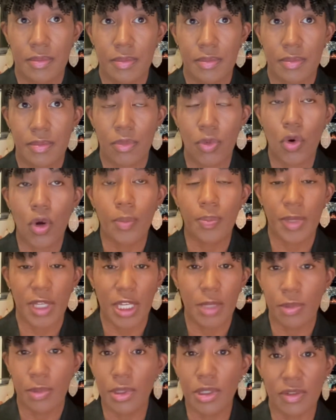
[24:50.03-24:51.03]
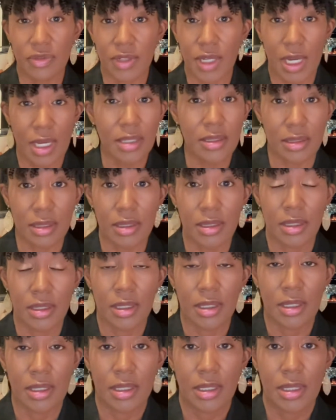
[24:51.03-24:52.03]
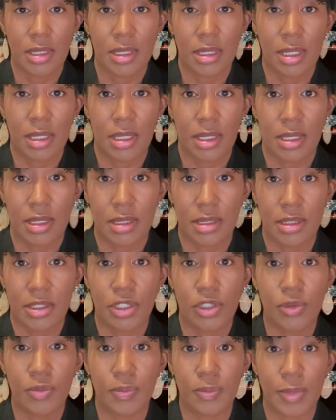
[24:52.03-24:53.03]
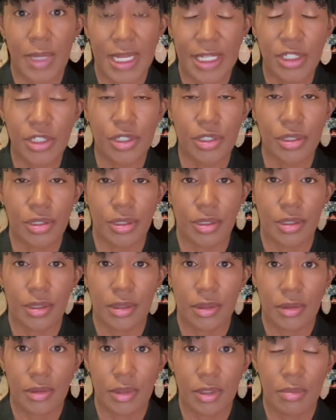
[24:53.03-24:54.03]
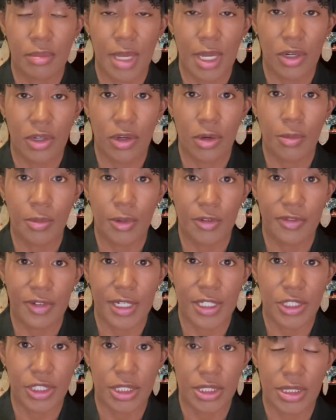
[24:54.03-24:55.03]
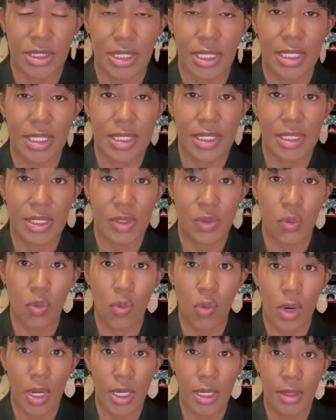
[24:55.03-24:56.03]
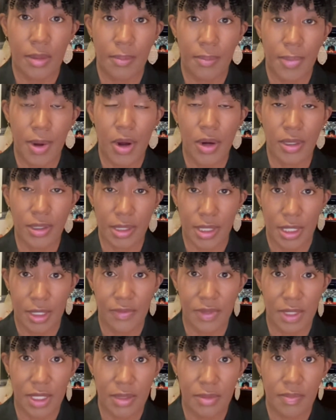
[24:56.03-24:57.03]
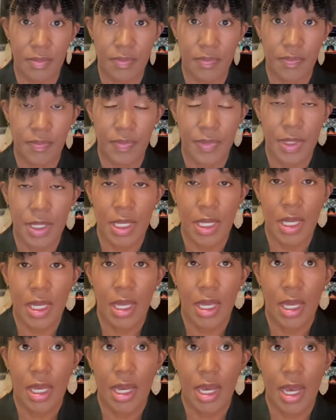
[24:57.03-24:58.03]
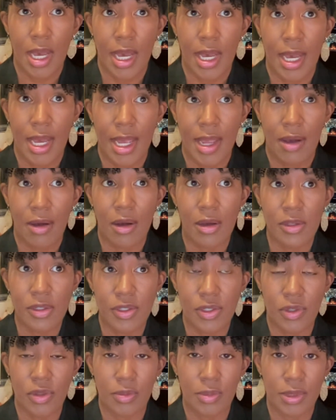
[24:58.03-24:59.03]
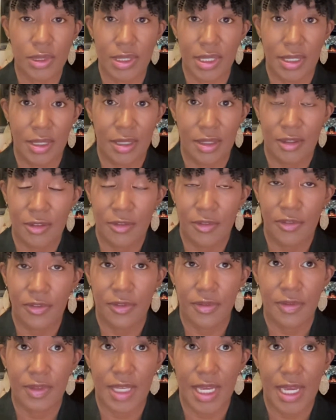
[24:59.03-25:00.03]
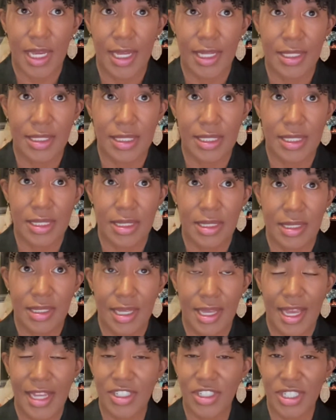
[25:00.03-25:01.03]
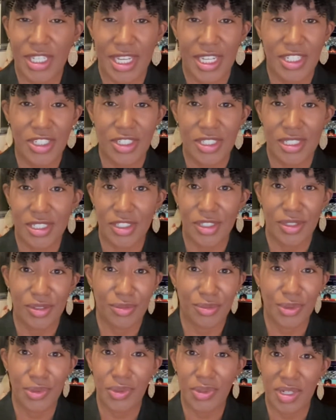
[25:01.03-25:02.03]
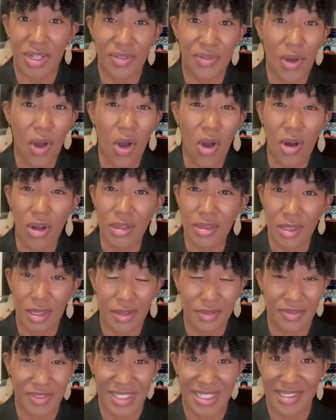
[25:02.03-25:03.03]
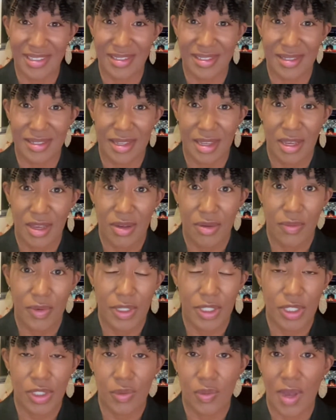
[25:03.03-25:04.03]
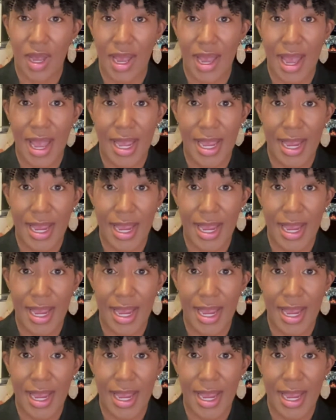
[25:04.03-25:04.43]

more people of color to enter the medical profession is one part of it. I also believe that education is the root of all of this, which is why I